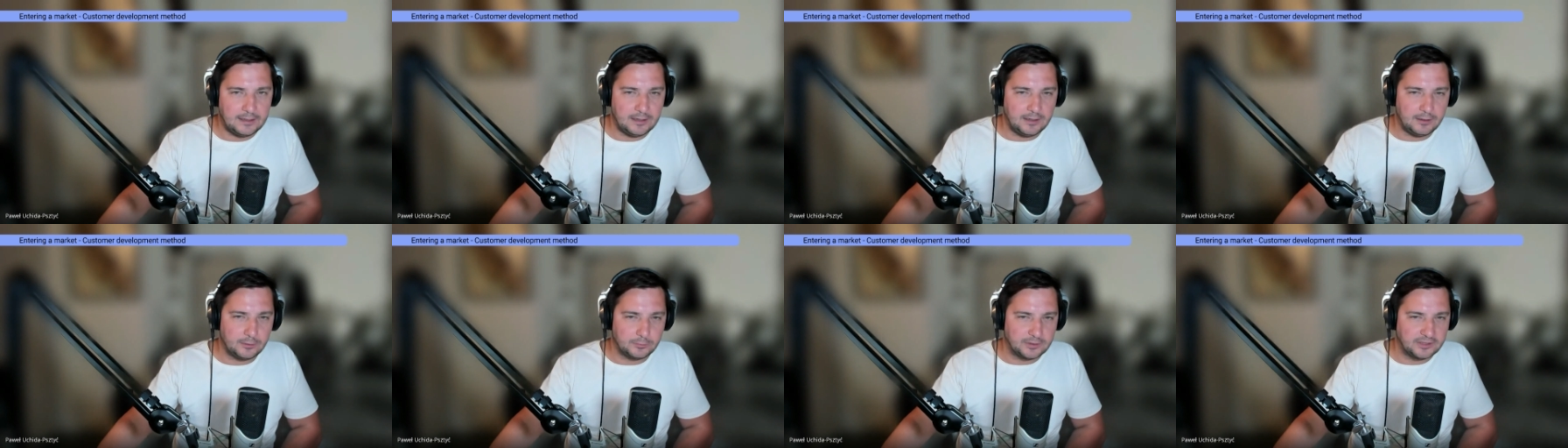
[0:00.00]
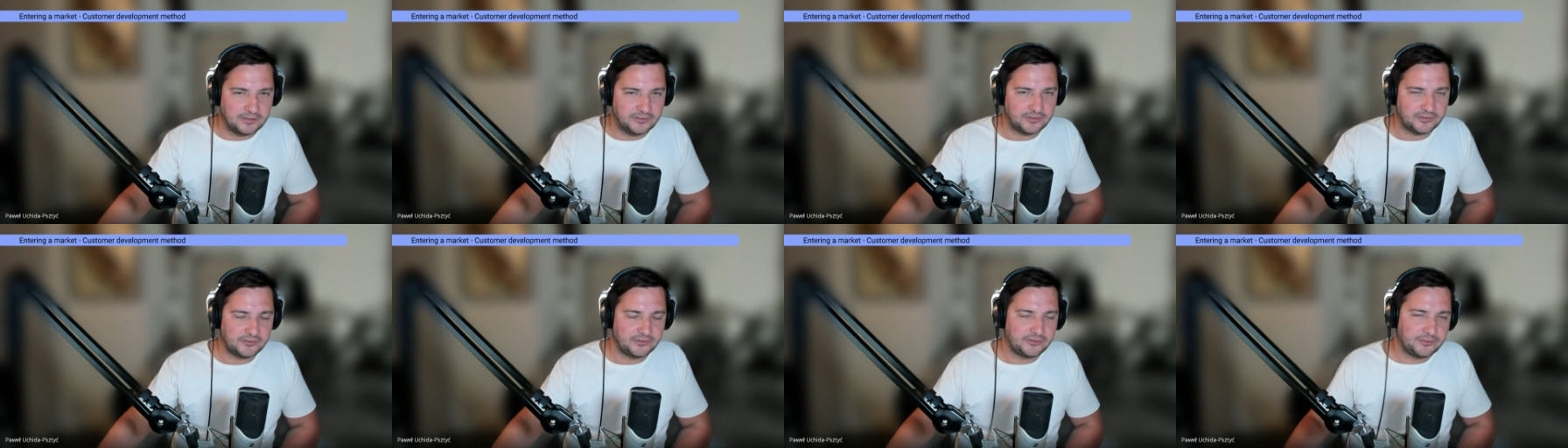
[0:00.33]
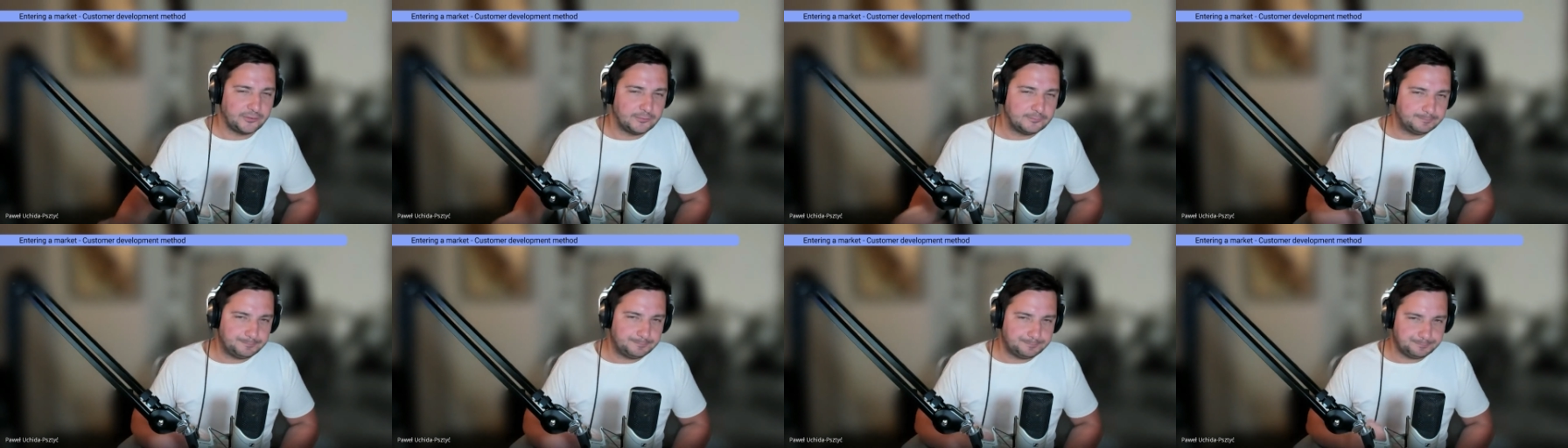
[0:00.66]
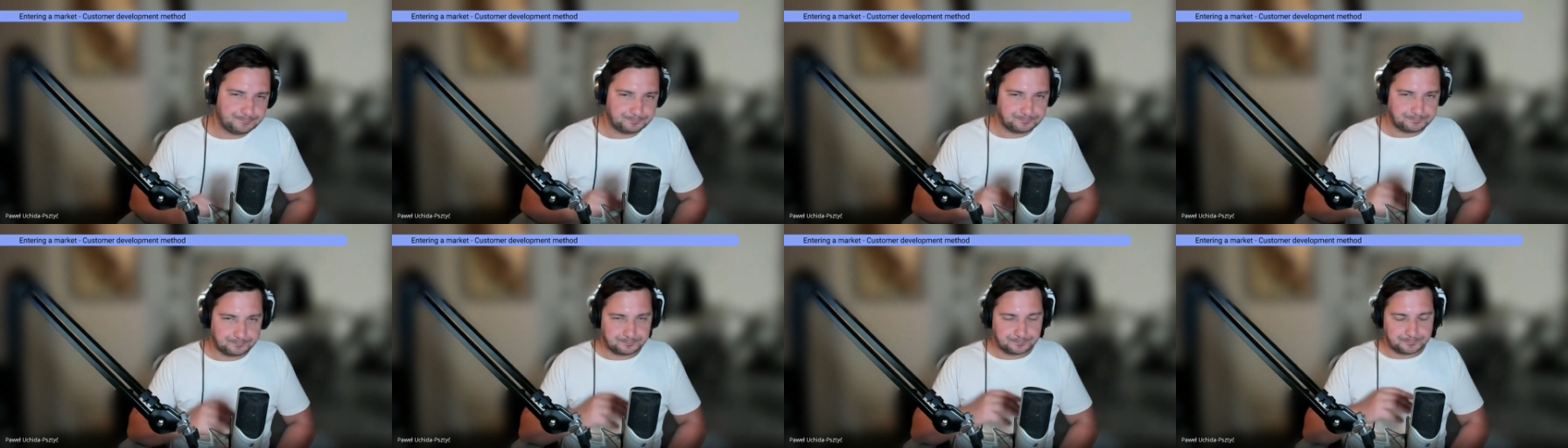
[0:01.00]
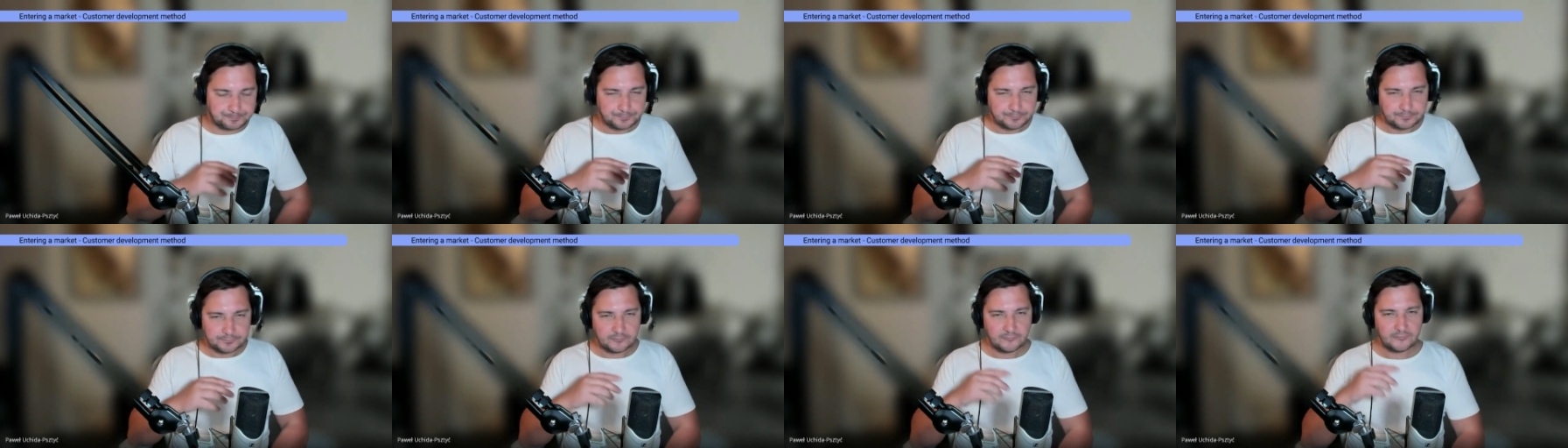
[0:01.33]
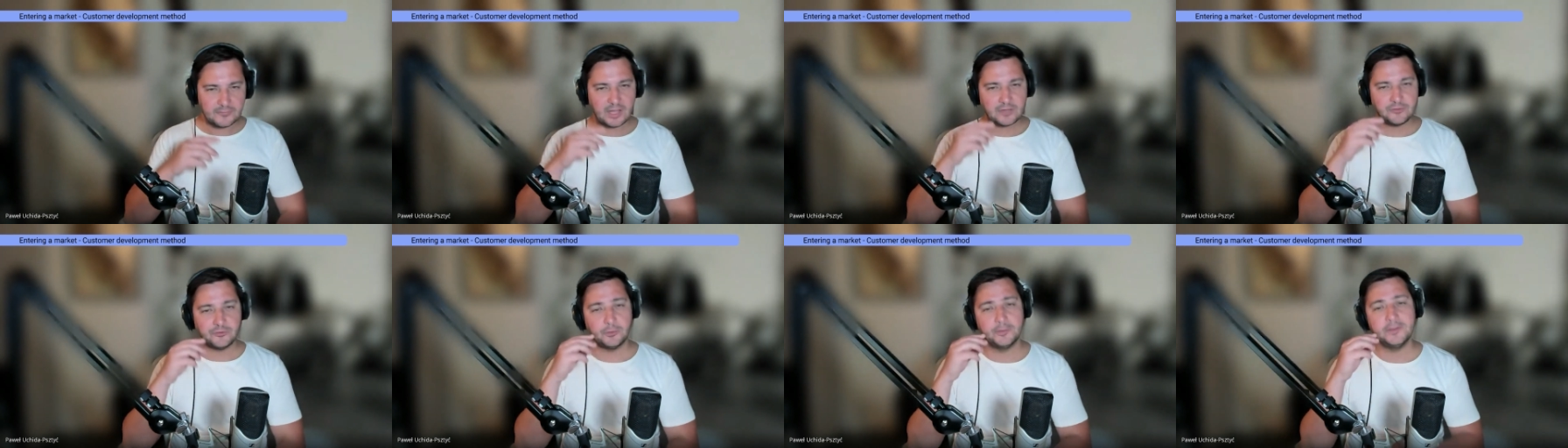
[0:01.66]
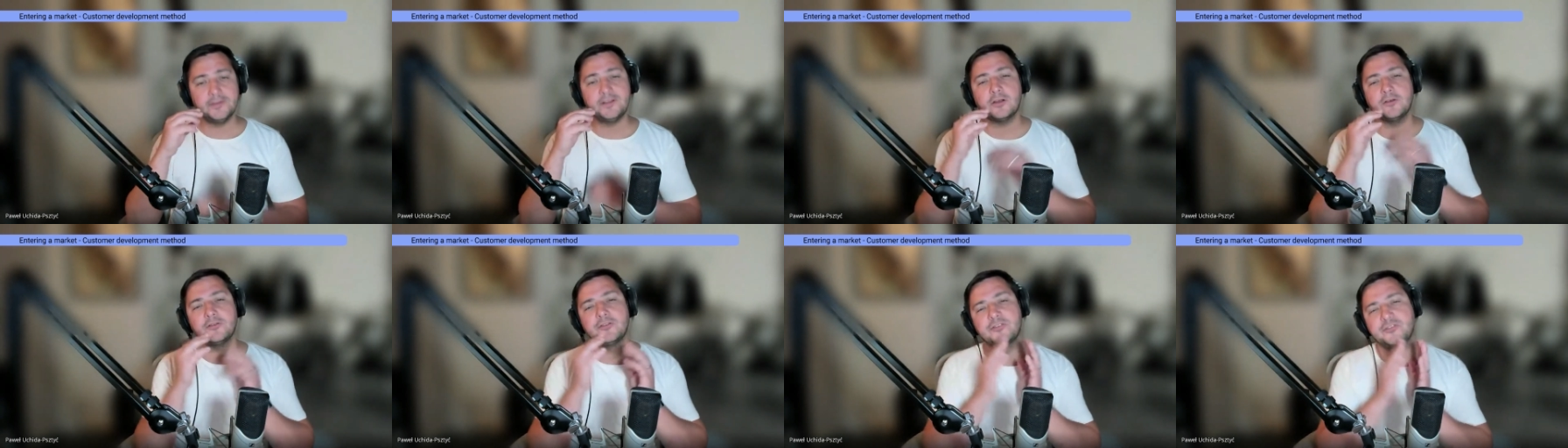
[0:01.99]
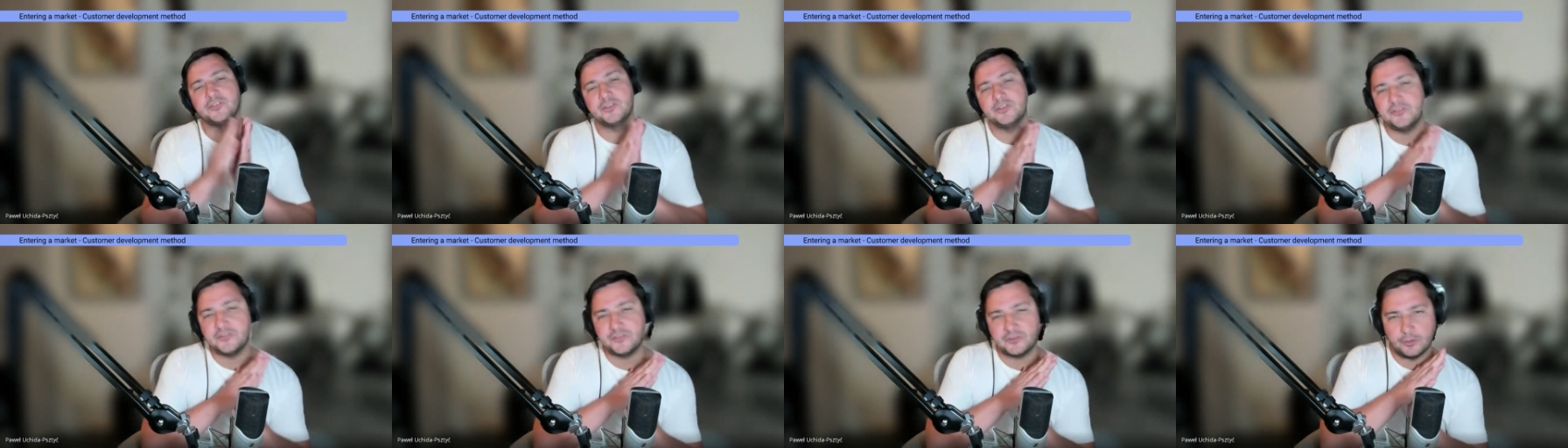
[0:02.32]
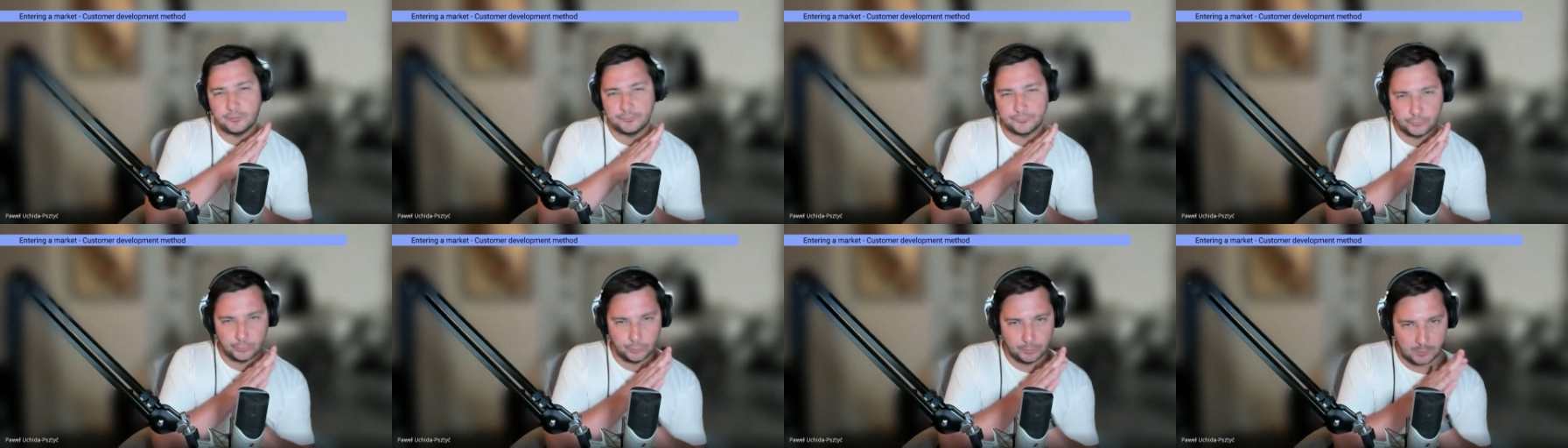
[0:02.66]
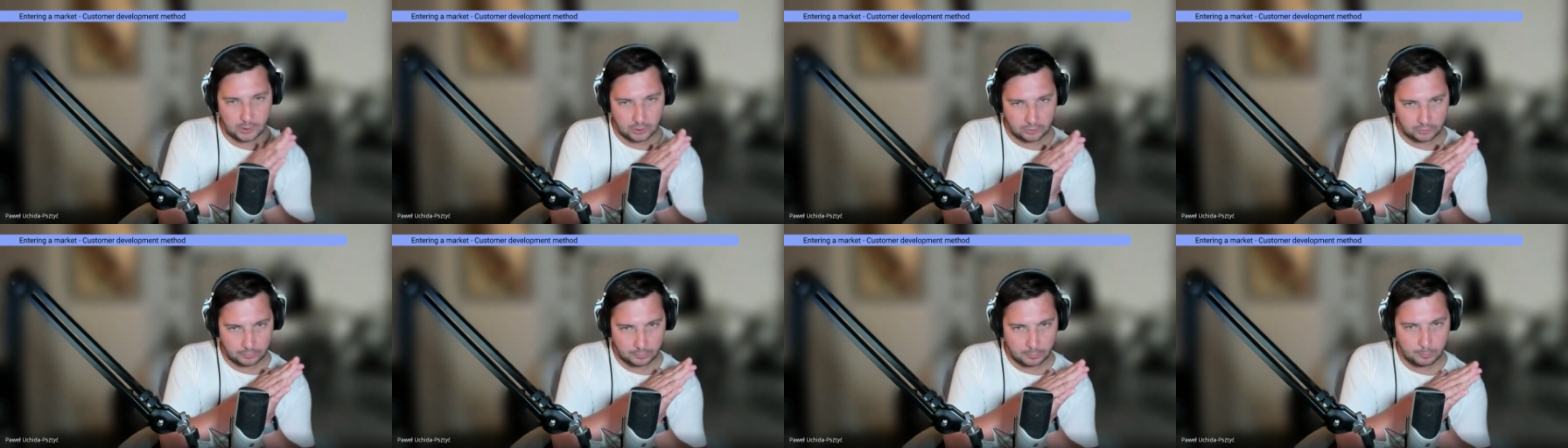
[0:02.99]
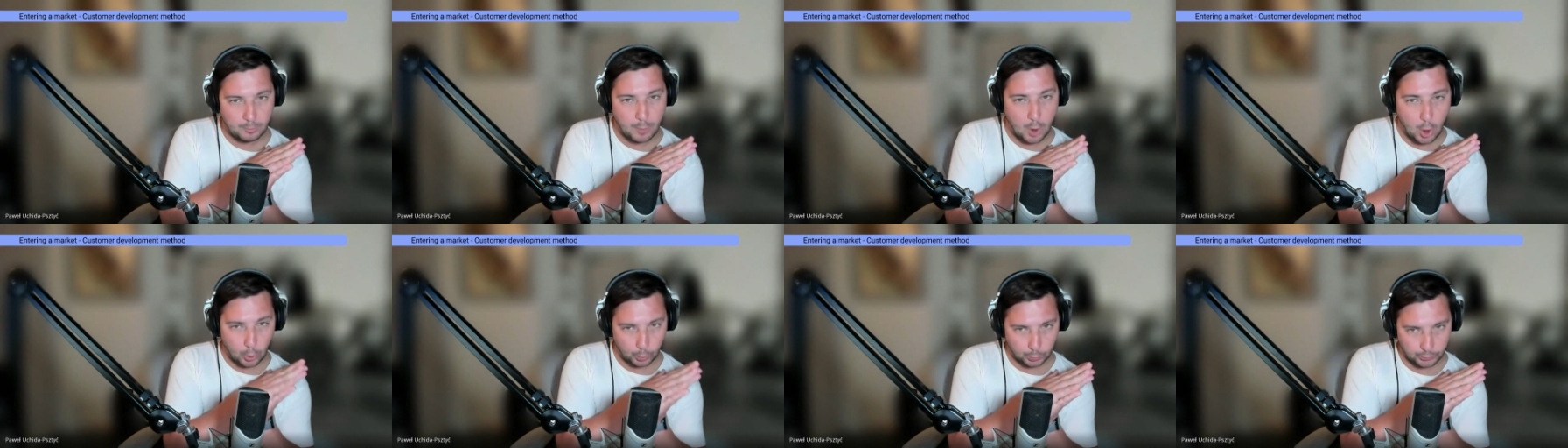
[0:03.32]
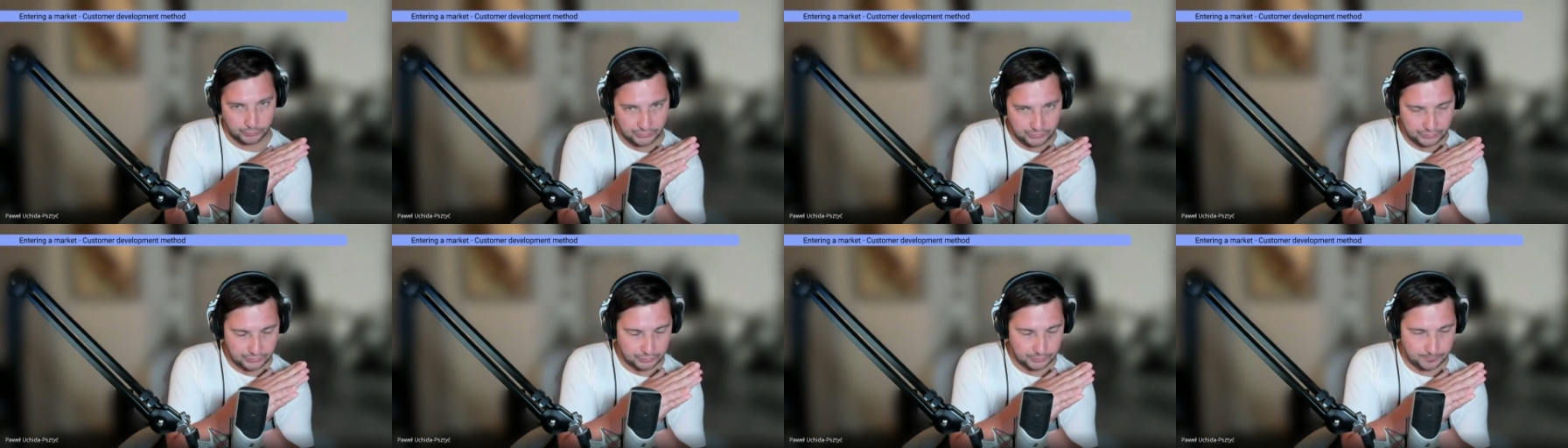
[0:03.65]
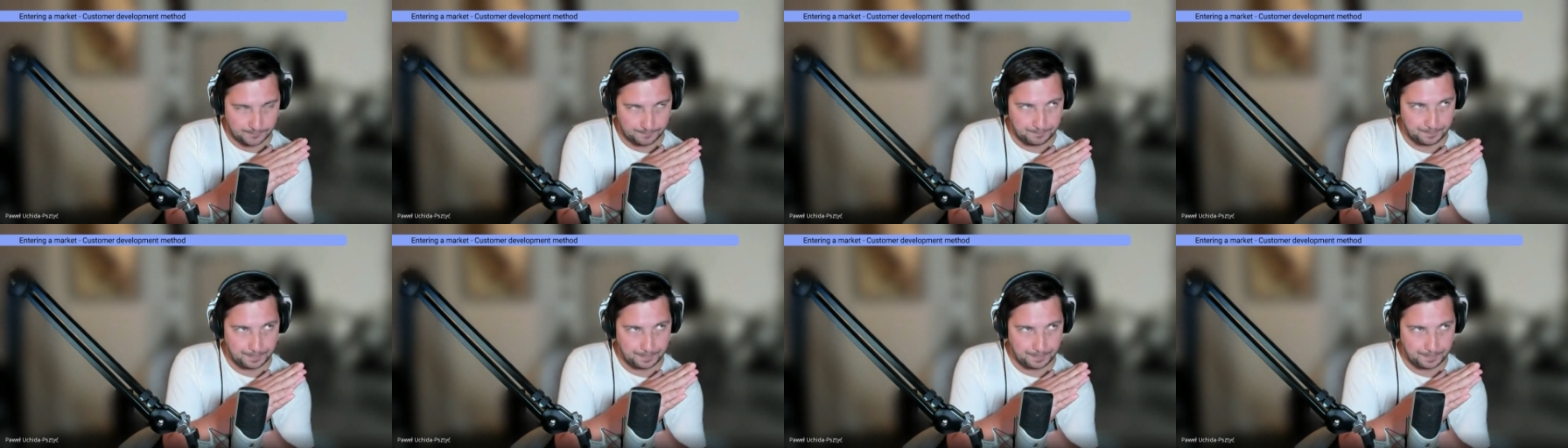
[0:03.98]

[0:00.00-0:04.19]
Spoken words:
risks. So it consists of 2 modes.